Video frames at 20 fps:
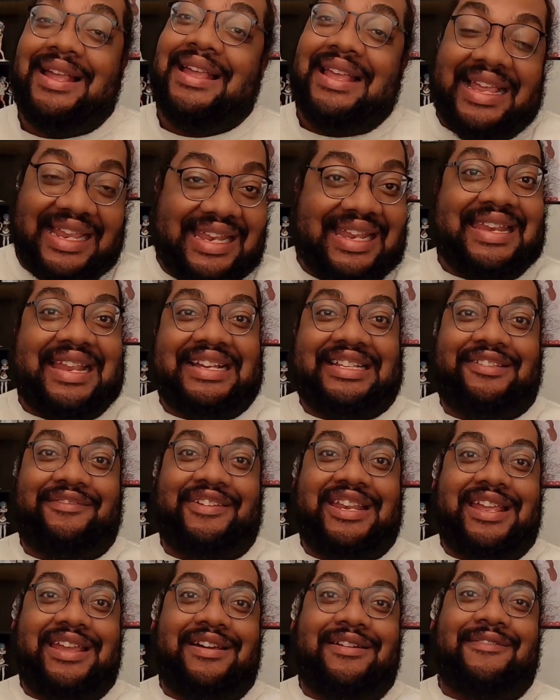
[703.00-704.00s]
in the next
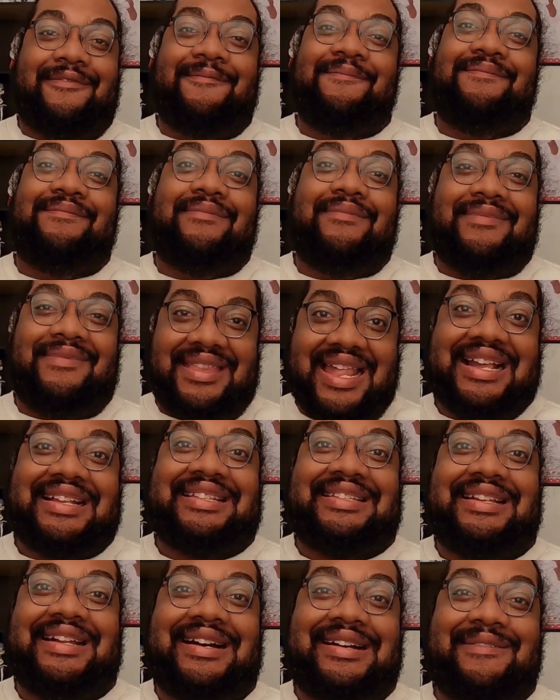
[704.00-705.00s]
video next
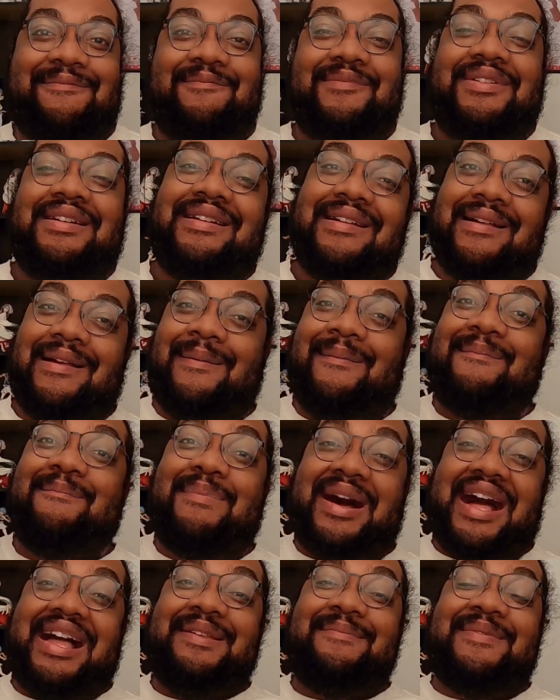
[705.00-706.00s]
time.
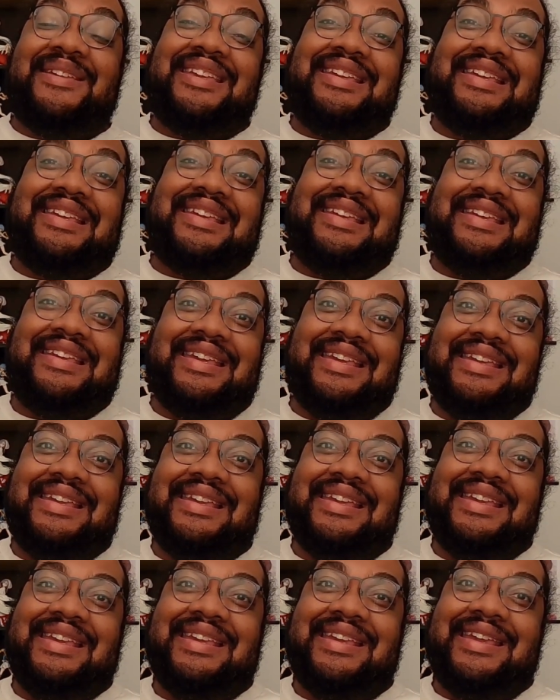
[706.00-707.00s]
Bye
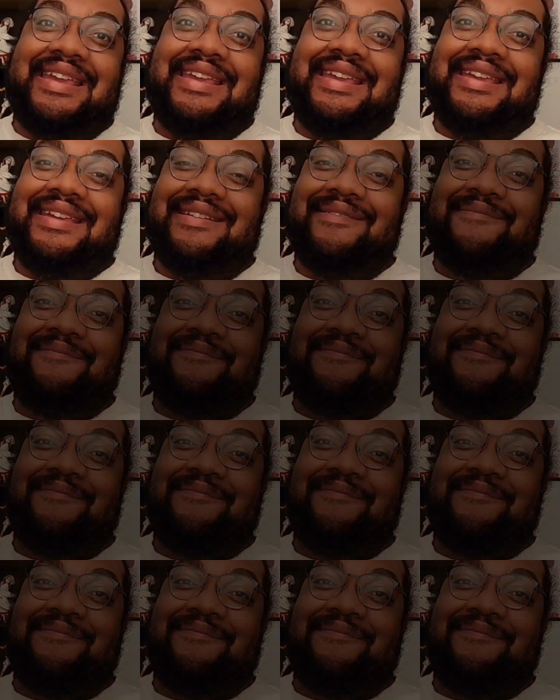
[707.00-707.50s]
me.